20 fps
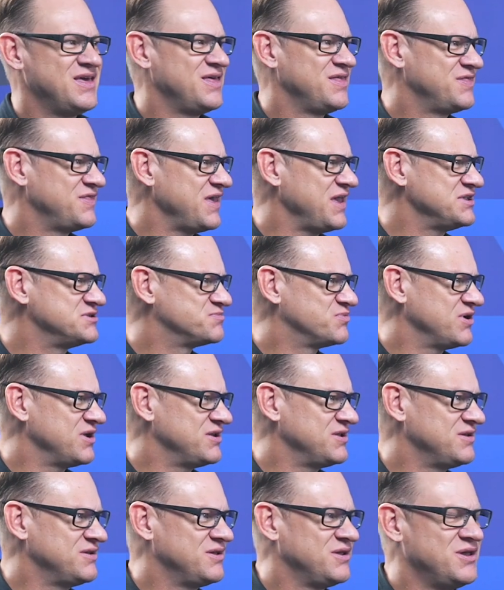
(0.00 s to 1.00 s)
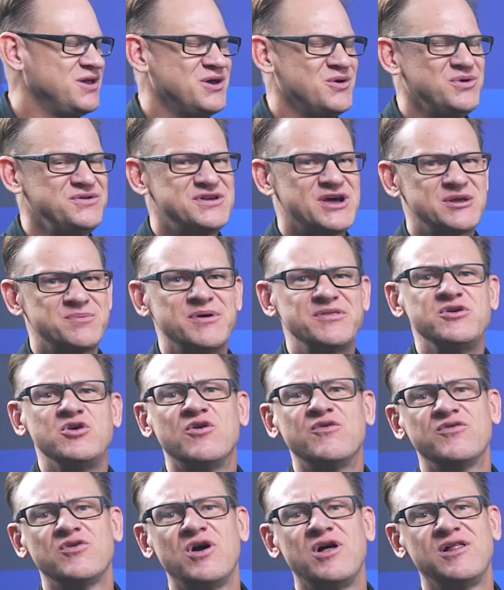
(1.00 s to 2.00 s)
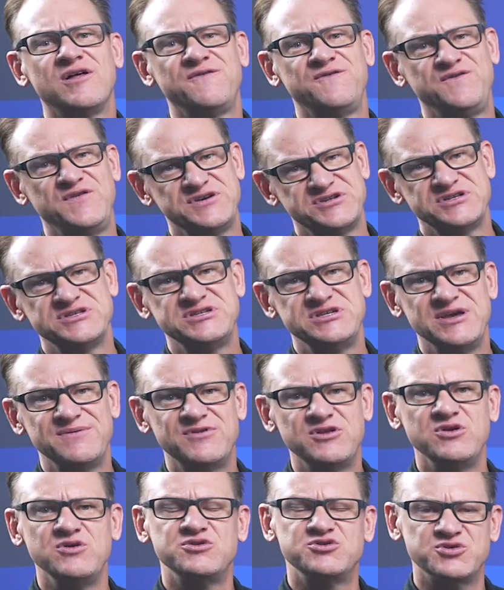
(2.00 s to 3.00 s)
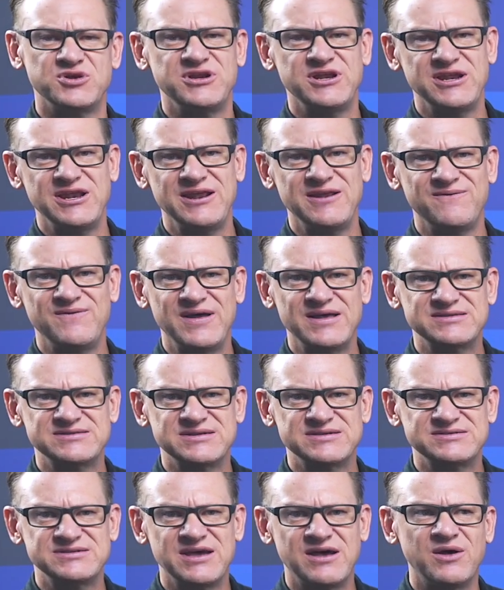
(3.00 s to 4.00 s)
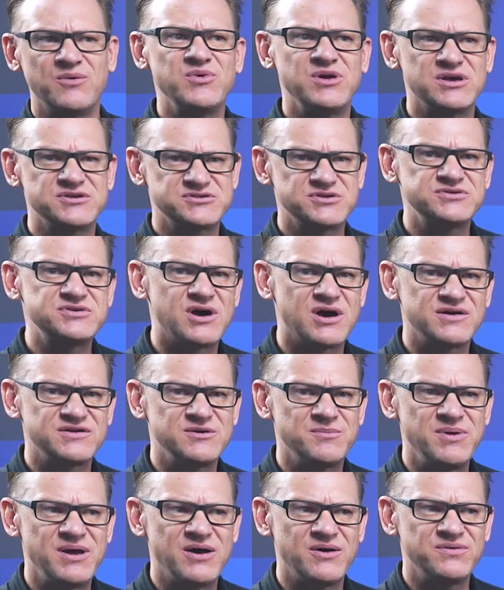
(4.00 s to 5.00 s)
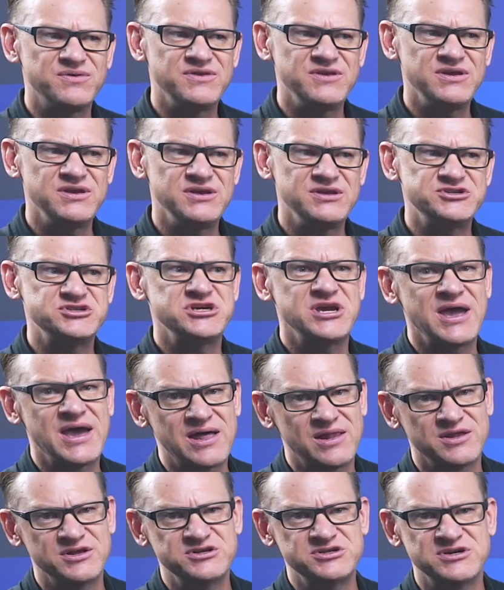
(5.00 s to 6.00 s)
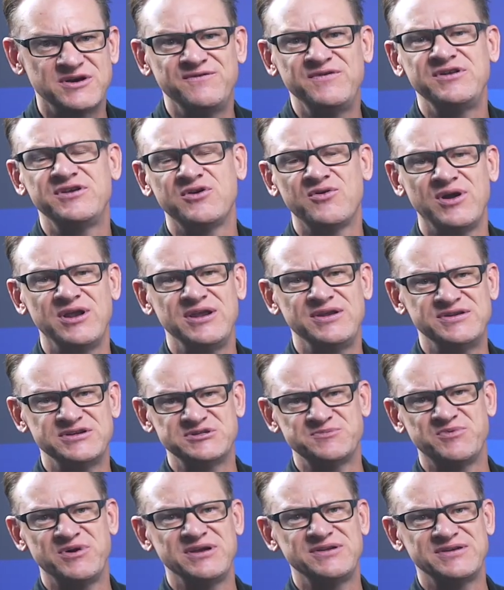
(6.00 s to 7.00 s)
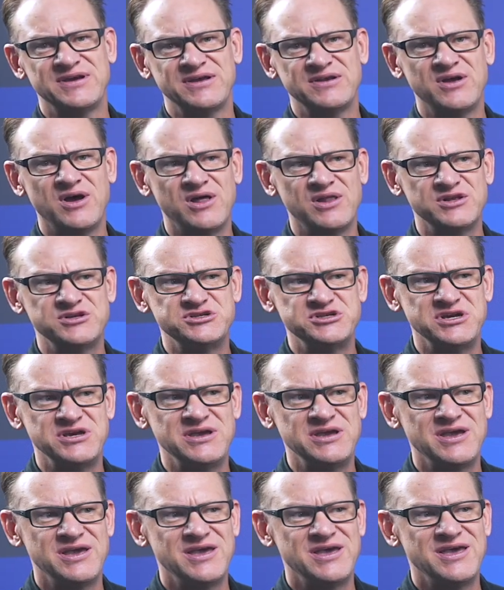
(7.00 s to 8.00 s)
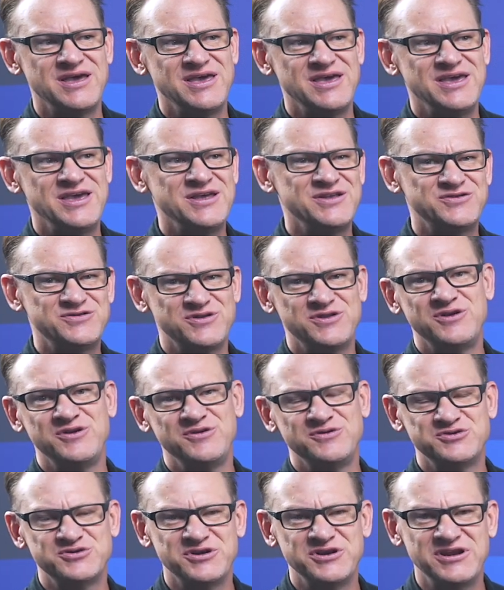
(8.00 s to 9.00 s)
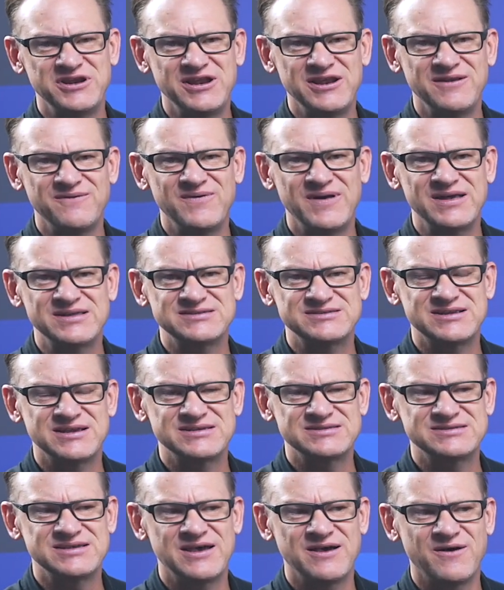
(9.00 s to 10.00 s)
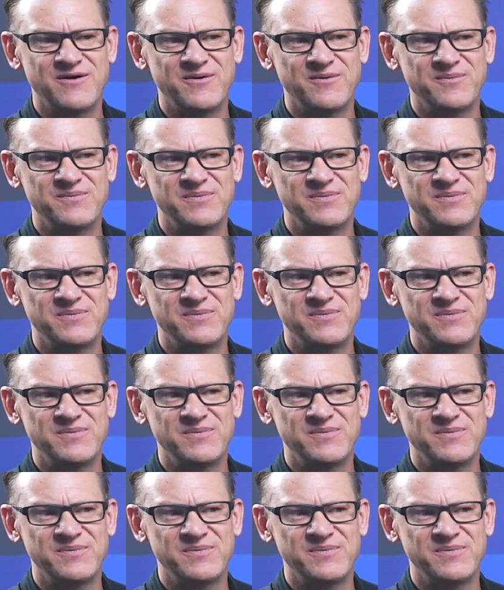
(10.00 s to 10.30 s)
Thanks, Brandon. We talked about the overall efficiency of the new Trinity Advanced SL, and we also talked about the challenge of integrating disc brake technology into the new Trinity Advanced SL.